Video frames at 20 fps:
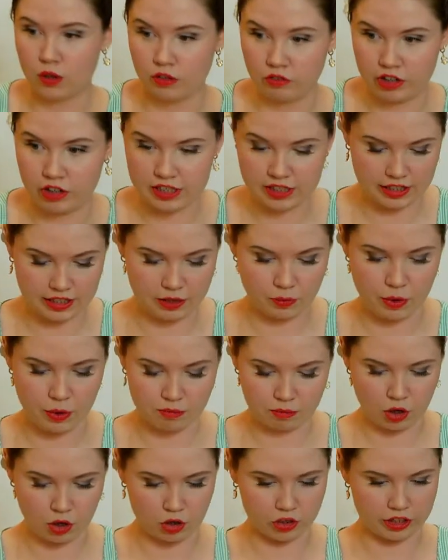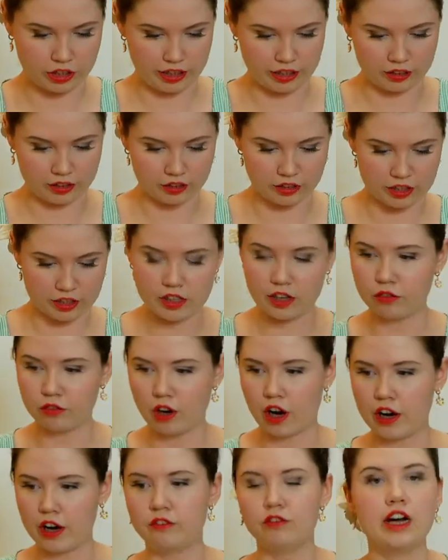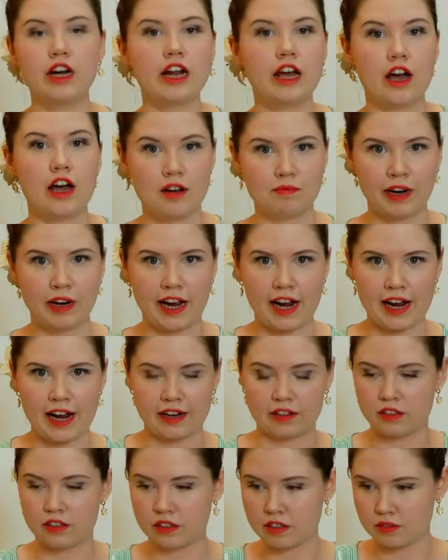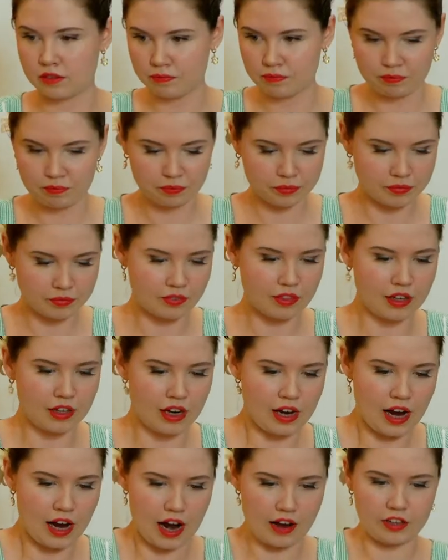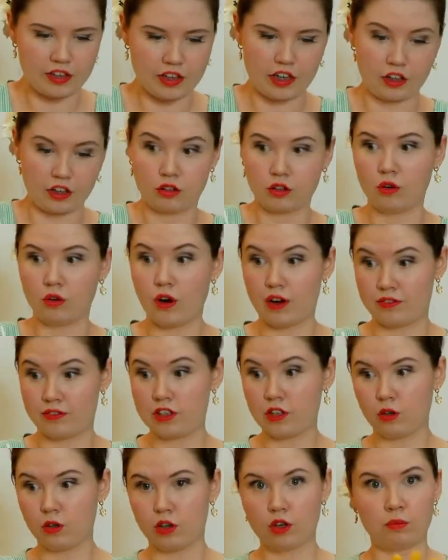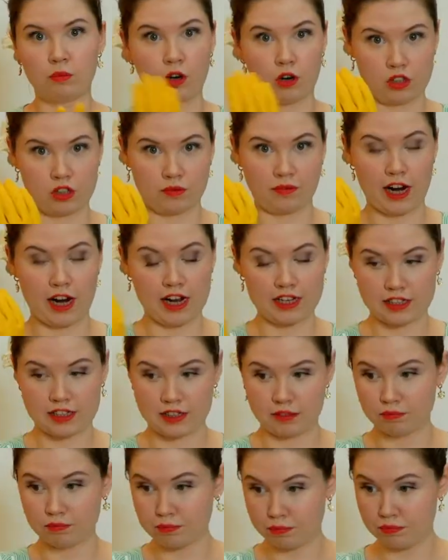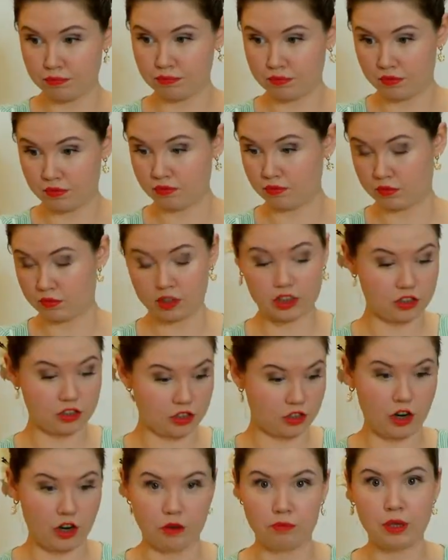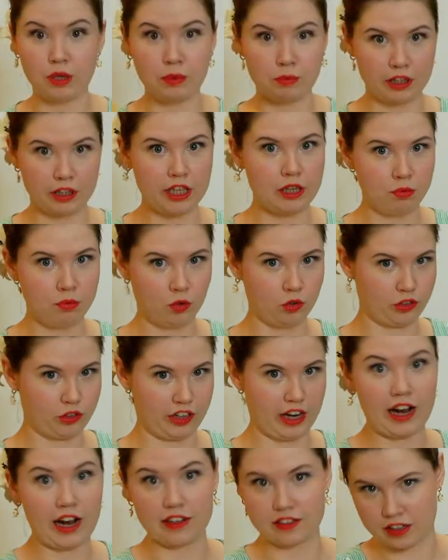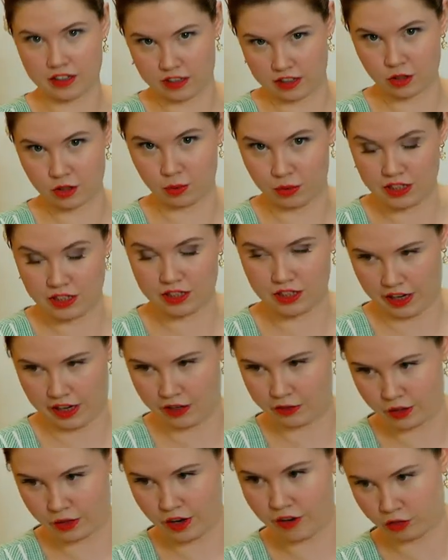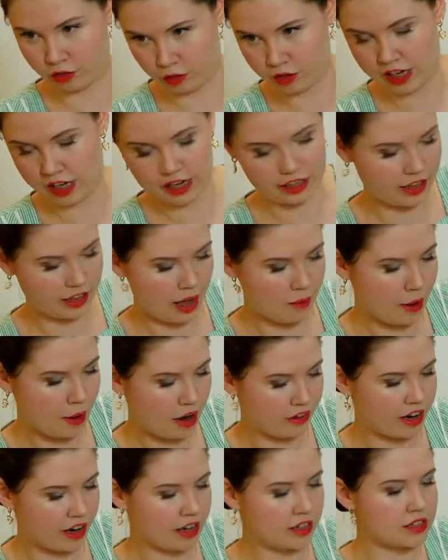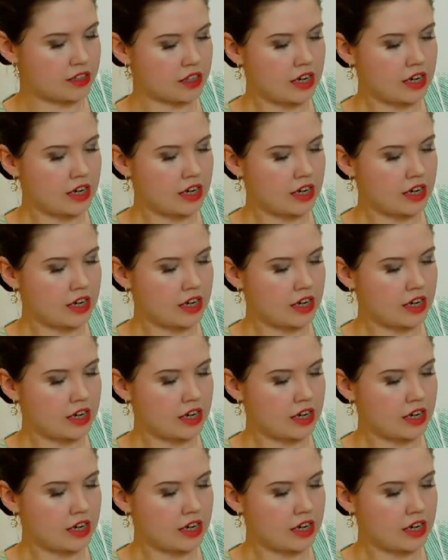recently when blocking, because I really hurt my hand, and then I thought I've still got to block some hats, and because, you know, people keep ordering hats because it's winter now, so everyone's getting their berries.